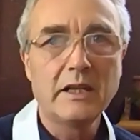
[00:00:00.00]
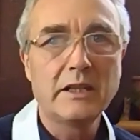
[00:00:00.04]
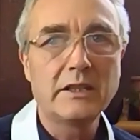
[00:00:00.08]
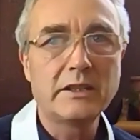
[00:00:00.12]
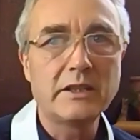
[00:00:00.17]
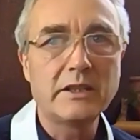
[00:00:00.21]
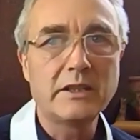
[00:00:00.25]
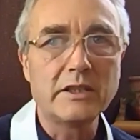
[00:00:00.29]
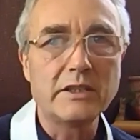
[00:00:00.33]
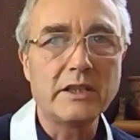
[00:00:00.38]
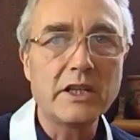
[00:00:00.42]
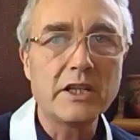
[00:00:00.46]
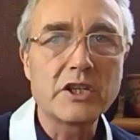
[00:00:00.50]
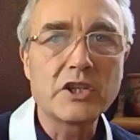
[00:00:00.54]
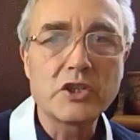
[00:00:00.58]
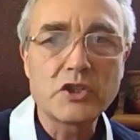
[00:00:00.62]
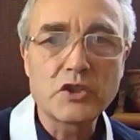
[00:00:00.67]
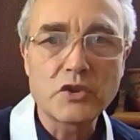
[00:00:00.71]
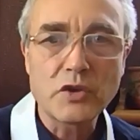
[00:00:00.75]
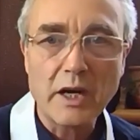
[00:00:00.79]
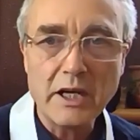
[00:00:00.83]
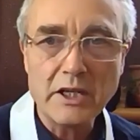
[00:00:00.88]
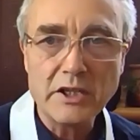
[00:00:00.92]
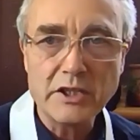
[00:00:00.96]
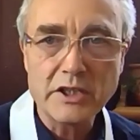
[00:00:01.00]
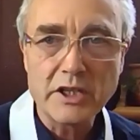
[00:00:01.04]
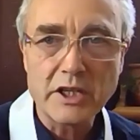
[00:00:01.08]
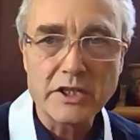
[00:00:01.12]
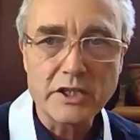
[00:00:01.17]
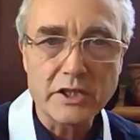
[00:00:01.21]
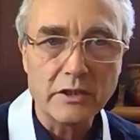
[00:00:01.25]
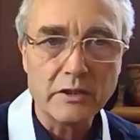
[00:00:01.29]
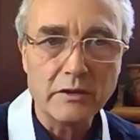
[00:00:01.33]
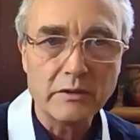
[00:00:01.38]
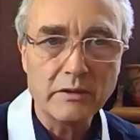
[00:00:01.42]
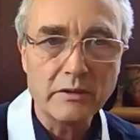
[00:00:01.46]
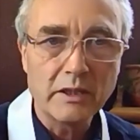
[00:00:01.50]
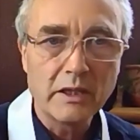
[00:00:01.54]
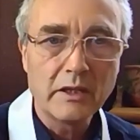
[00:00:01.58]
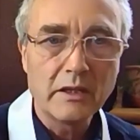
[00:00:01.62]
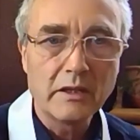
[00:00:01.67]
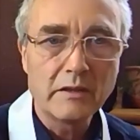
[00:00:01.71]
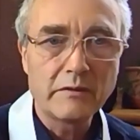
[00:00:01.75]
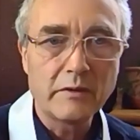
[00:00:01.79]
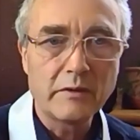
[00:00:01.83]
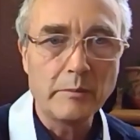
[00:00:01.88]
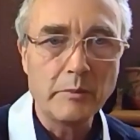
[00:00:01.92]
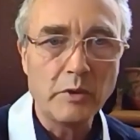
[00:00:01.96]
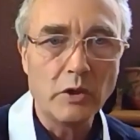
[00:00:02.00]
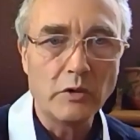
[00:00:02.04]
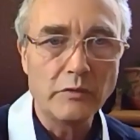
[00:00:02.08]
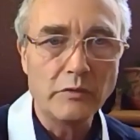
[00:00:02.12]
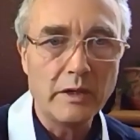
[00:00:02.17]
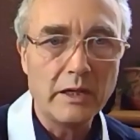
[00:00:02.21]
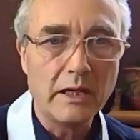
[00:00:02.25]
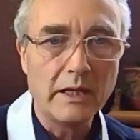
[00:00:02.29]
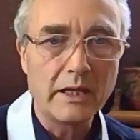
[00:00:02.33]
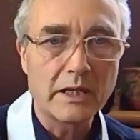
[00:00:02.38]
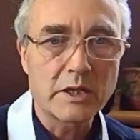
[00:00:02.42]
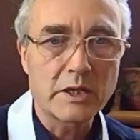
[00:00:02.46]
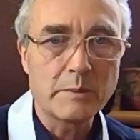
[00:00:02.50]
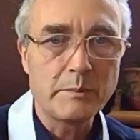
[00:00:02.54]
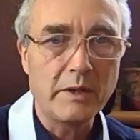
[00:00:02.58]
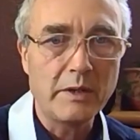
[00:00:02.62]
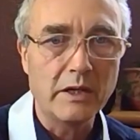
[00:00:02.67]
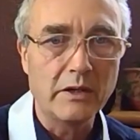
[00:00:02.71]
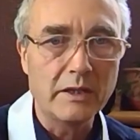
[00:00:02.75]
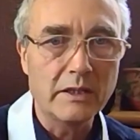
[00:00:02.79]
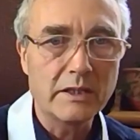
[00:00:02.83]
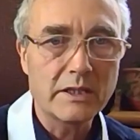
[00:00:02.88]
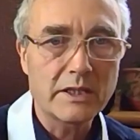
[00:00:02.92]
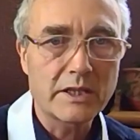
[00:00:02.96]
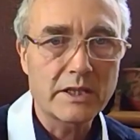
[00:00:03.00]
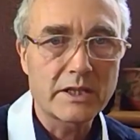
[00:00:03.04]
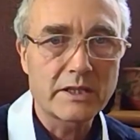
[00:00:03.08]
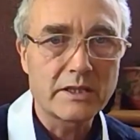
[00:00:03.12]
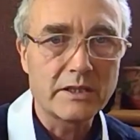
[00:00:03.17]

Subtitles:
that estranges you from your real experience.